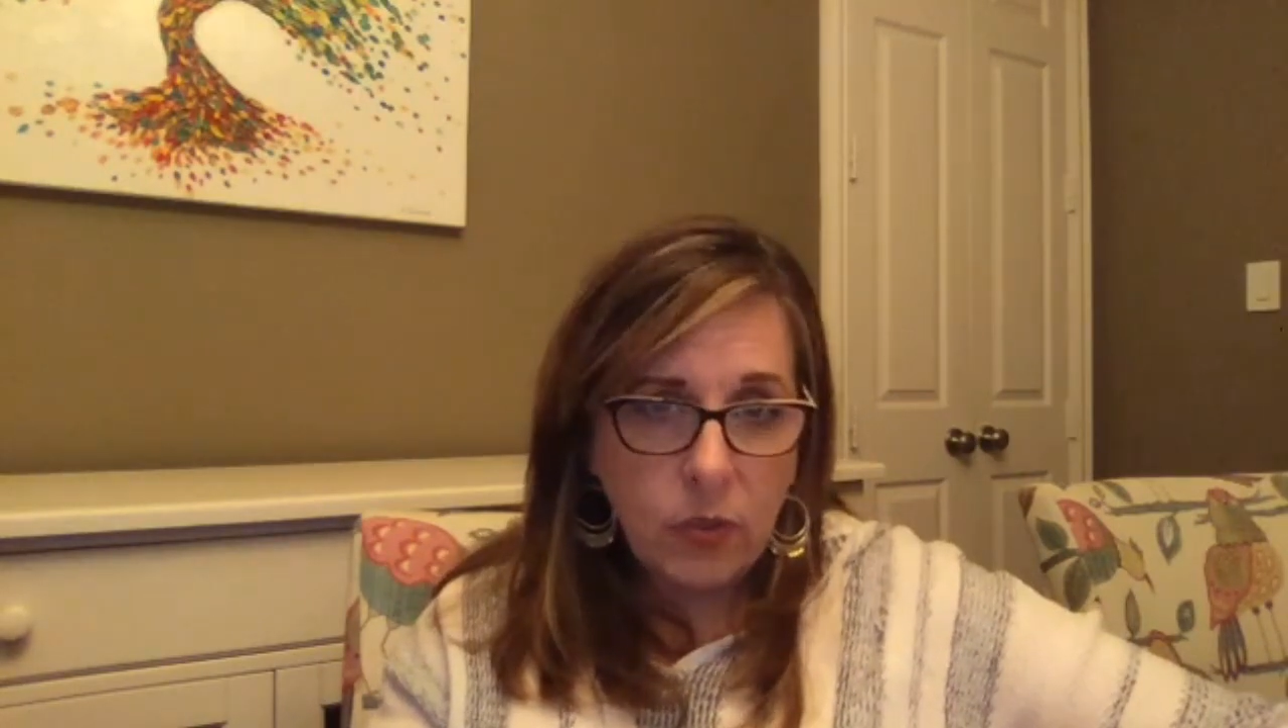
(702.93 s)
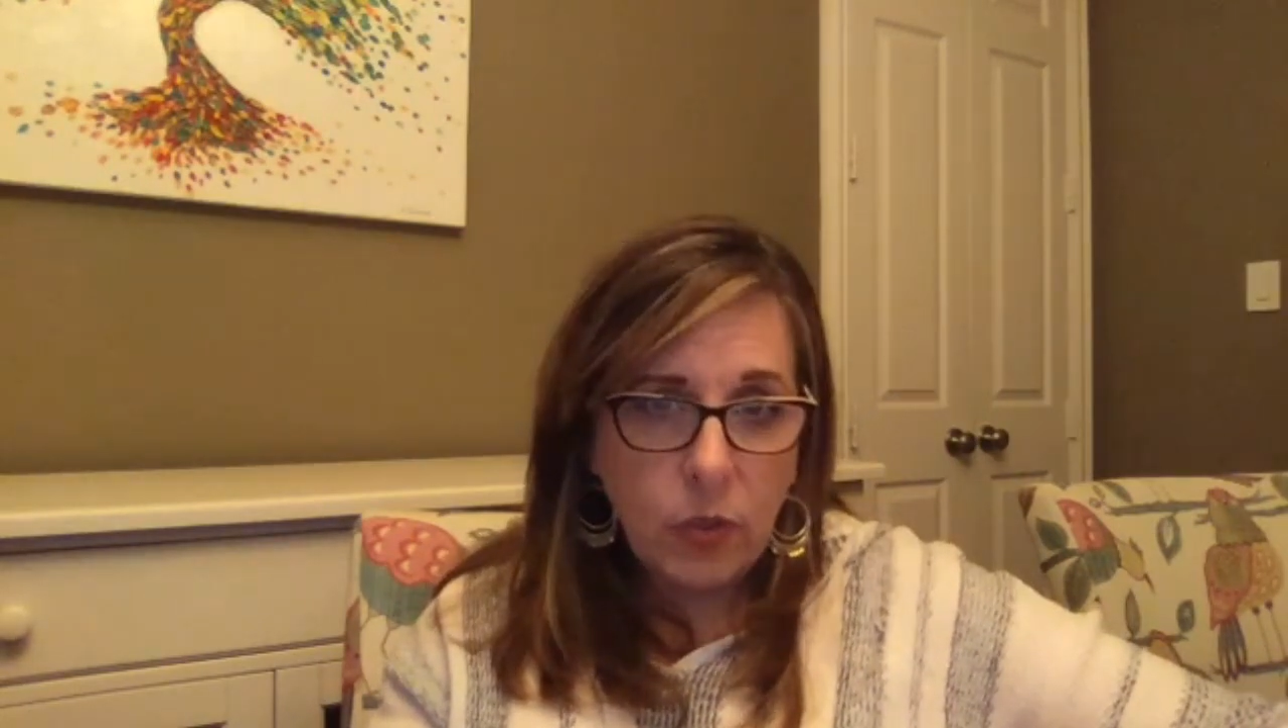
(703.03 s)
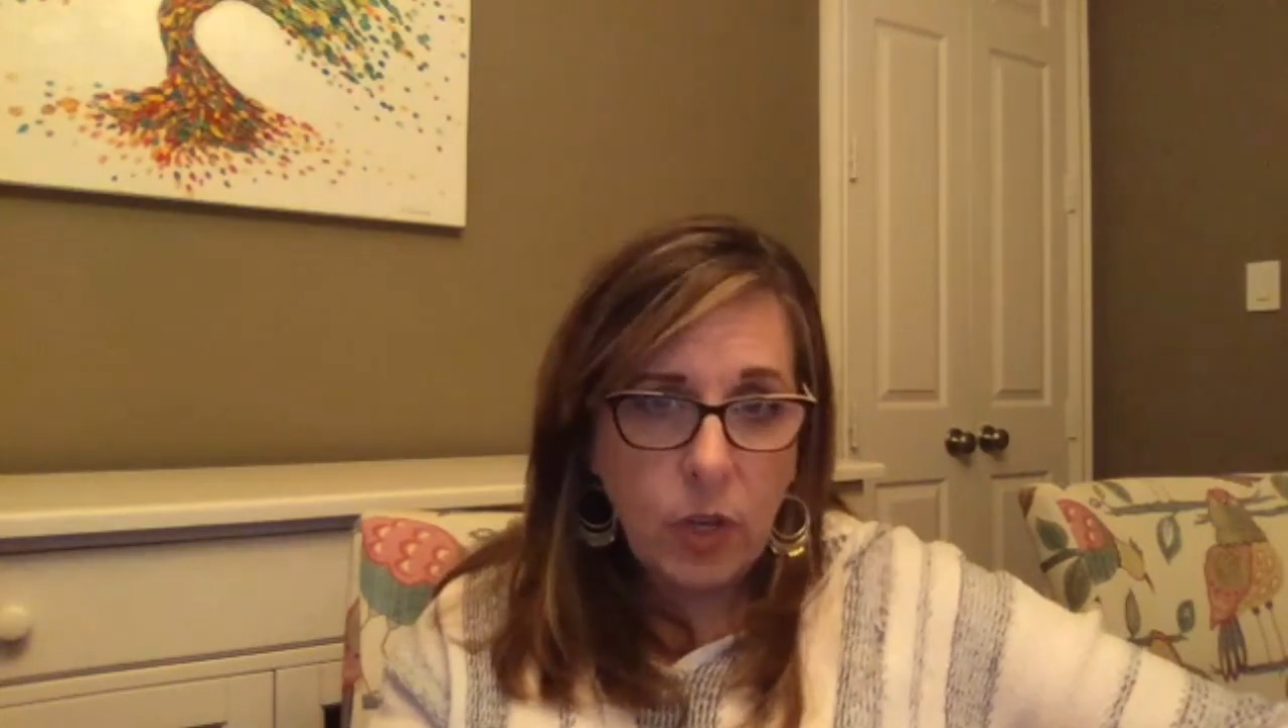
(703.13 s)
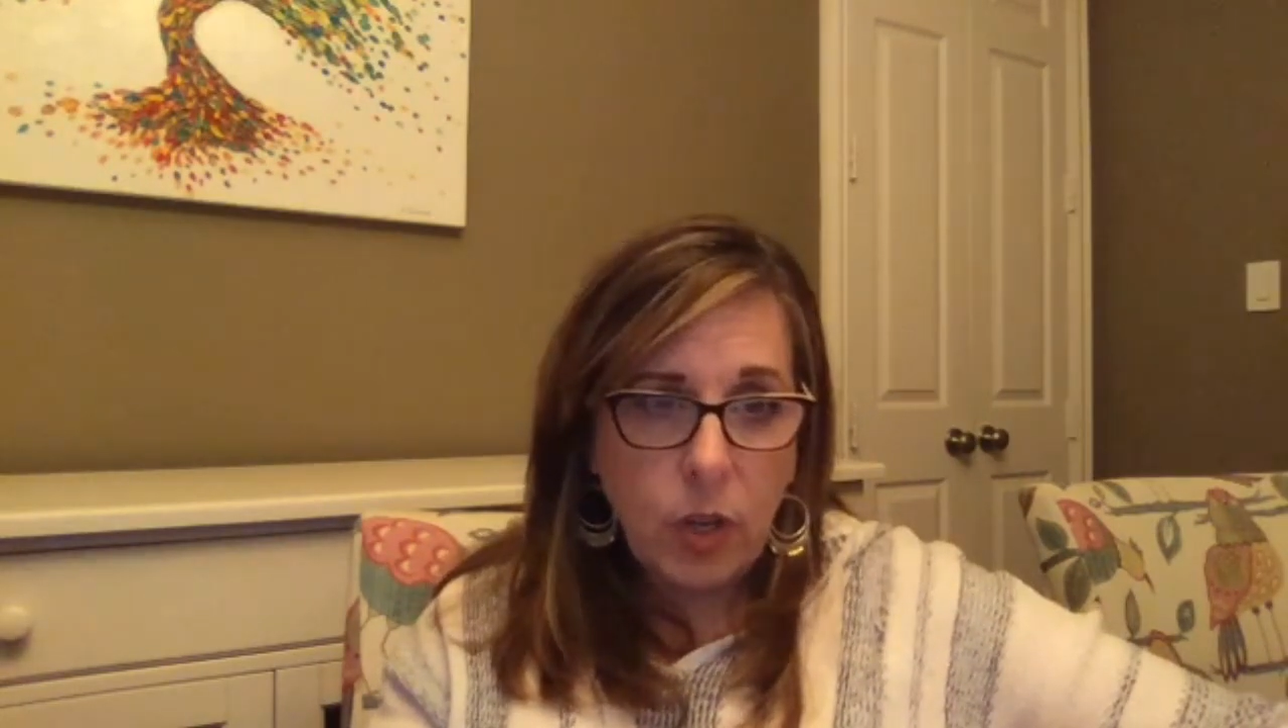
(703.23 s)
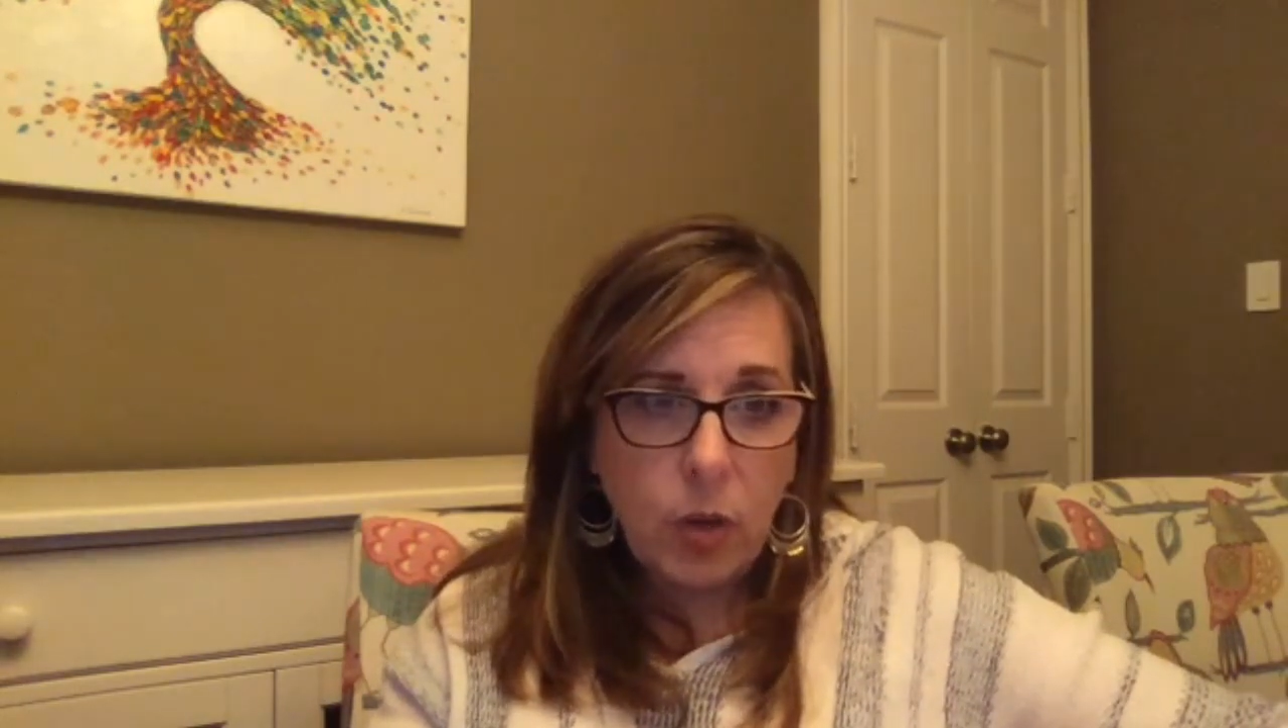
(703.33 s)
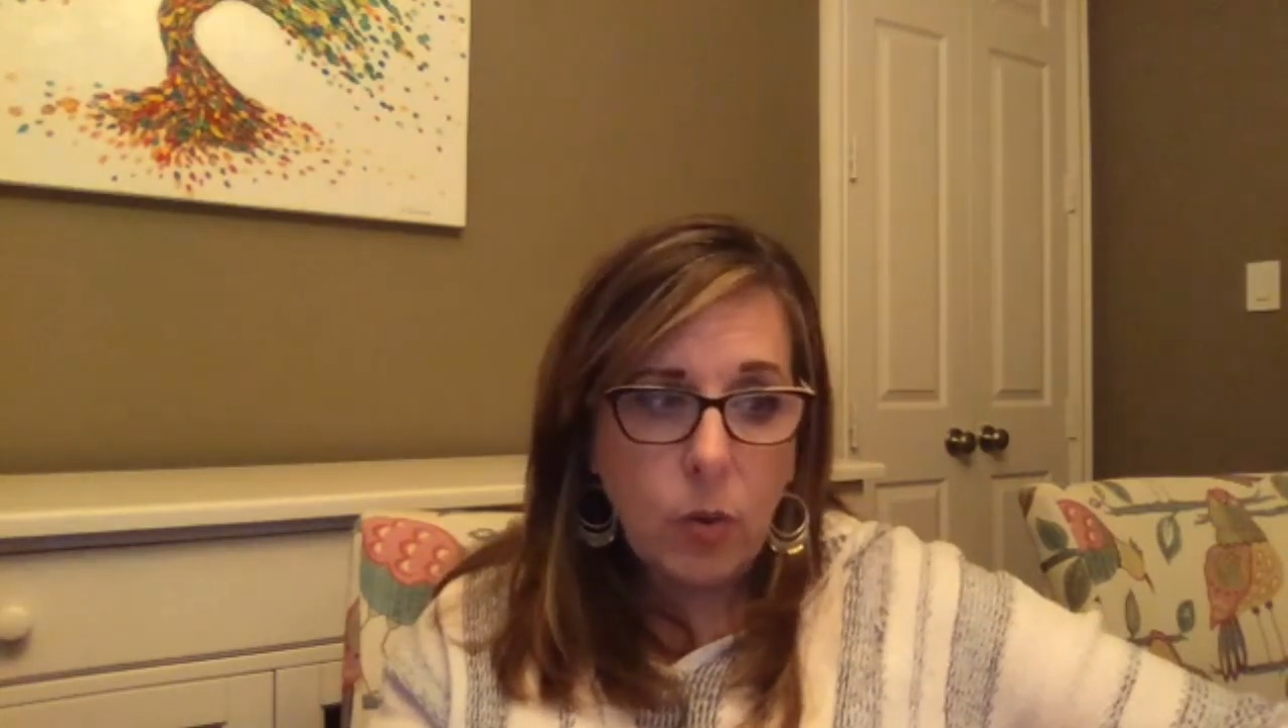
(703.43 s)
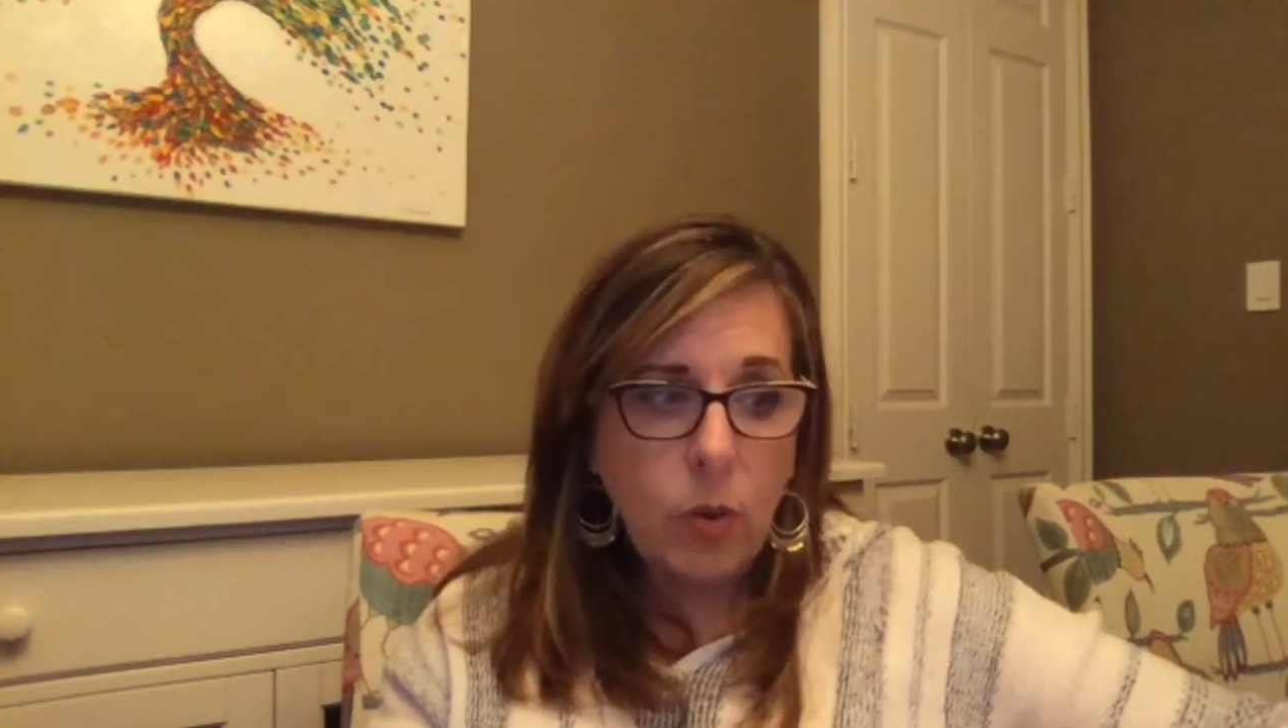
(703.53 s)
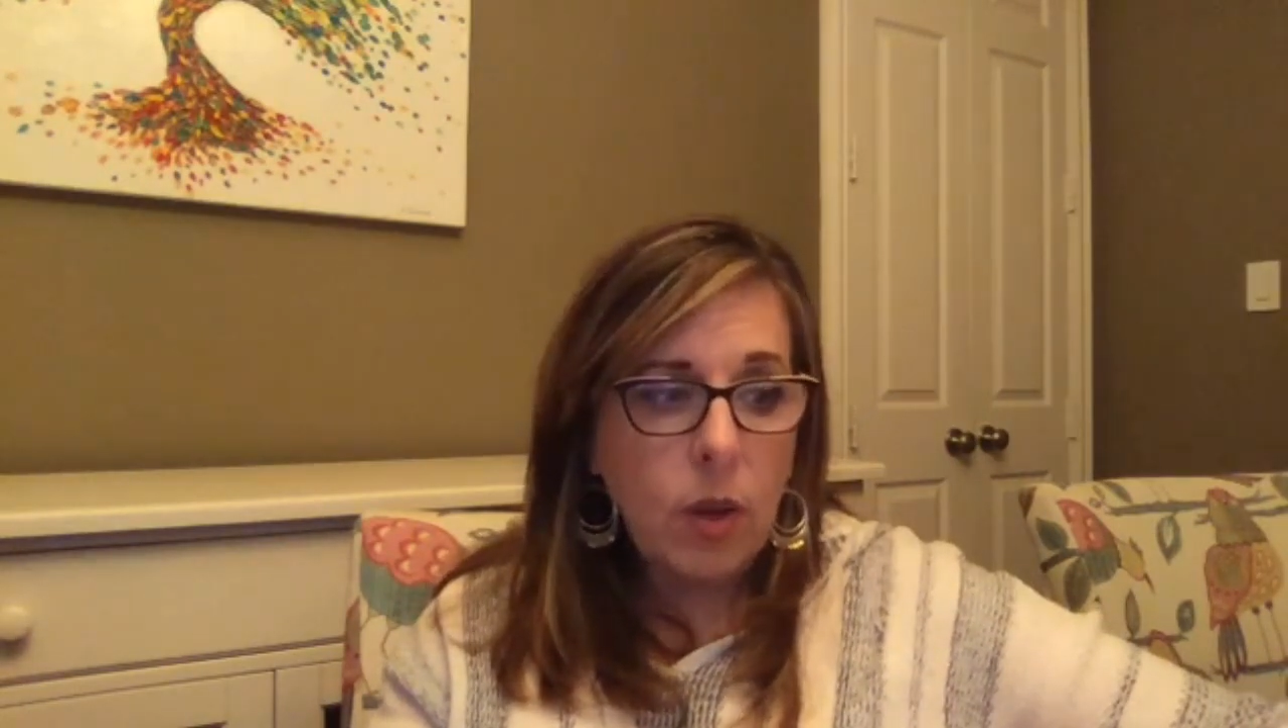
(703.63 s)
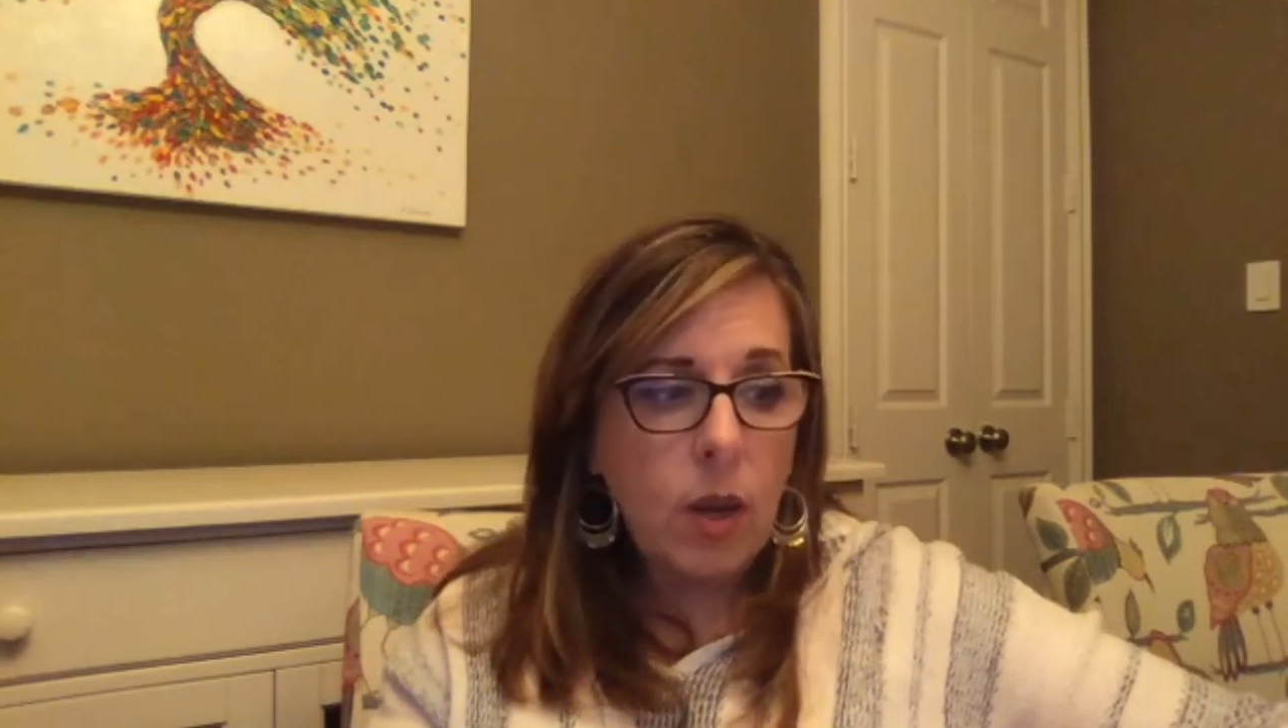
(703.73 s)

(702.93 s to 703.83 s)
for you,